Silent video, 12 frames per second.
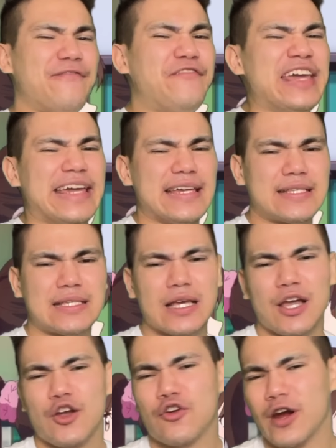feet,
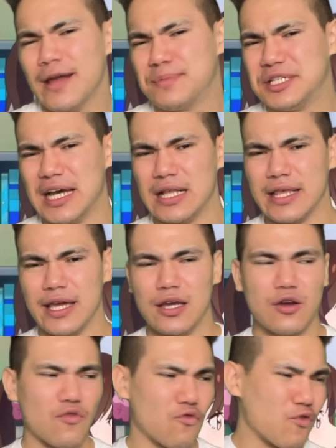grape jelly,
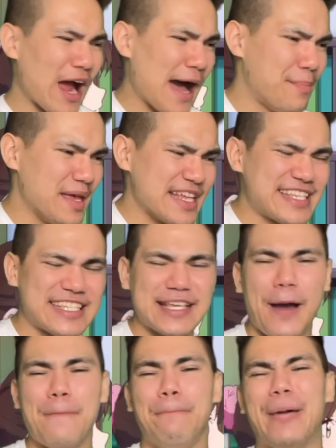rabbits,
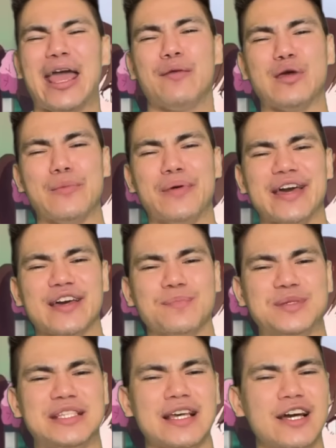baby
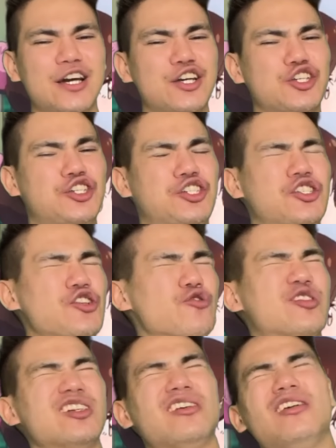bibs, shoot